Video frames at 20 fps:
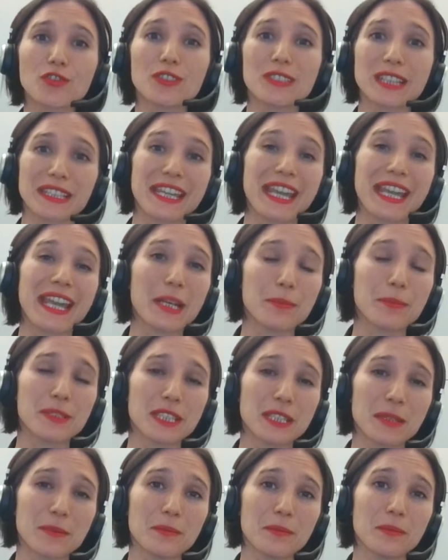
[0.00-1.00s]
that helps
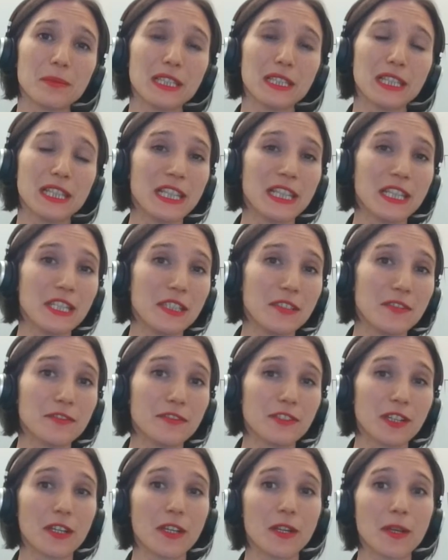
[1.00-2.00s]
them live
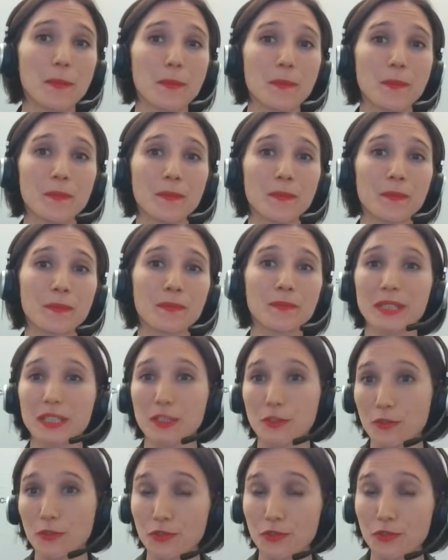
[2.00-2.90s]
better